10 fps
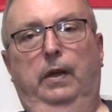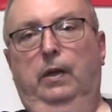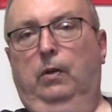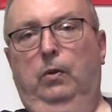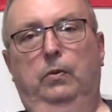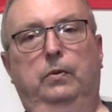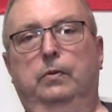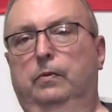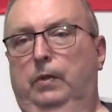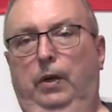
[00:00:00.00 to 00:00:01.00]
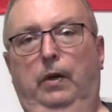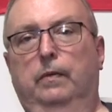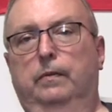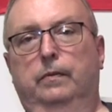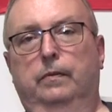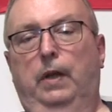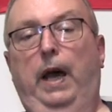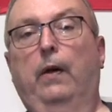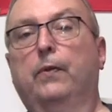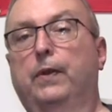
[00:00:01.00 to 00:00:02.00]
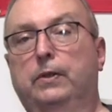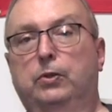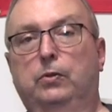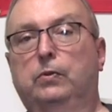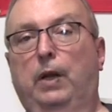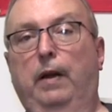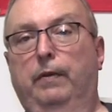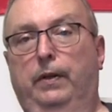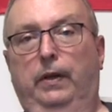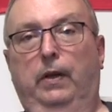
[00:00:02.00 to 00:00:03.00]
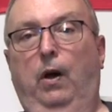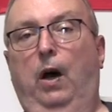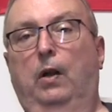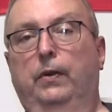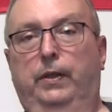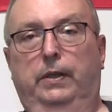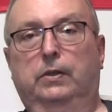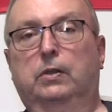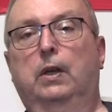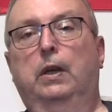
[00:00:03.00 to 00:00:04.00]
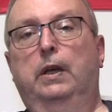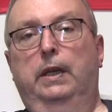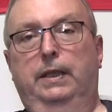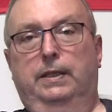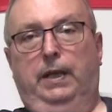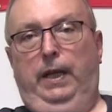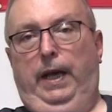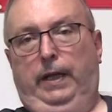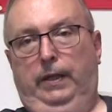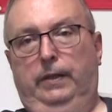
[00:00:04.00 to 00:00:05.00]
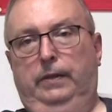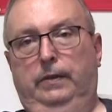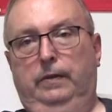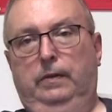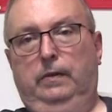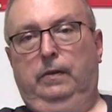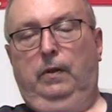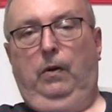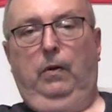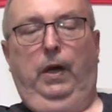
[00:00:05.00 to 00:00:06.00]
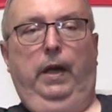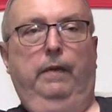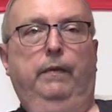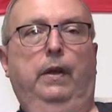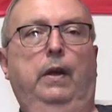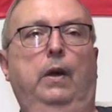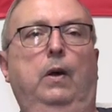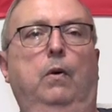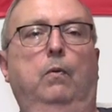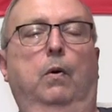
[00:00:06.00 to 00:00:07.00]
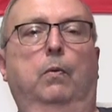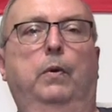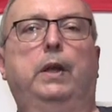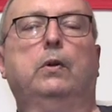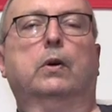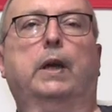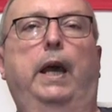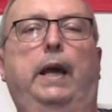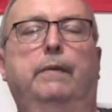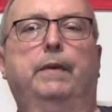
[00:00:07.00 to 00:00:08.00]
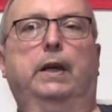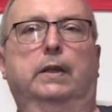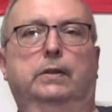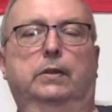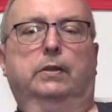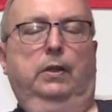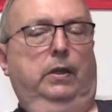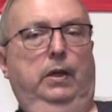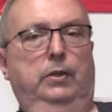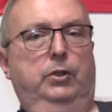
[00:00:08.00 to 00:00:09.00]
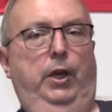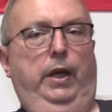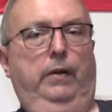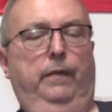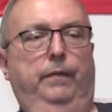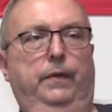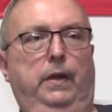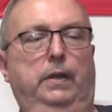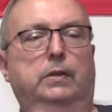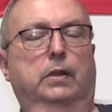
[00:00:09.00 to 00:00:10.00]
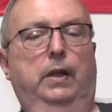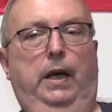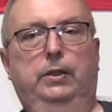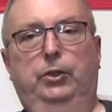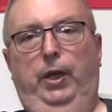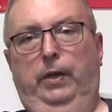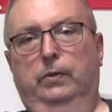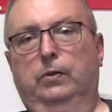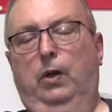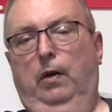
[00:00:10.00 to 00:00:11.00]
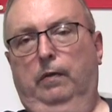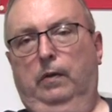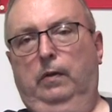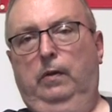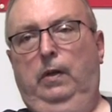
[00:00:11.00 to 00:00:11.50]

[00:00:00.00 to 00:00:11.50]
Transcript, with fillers: including, you know, the health issues, everything. All of this is connected, okay? What we look at, because this is a gun channel, is a lot of channels cover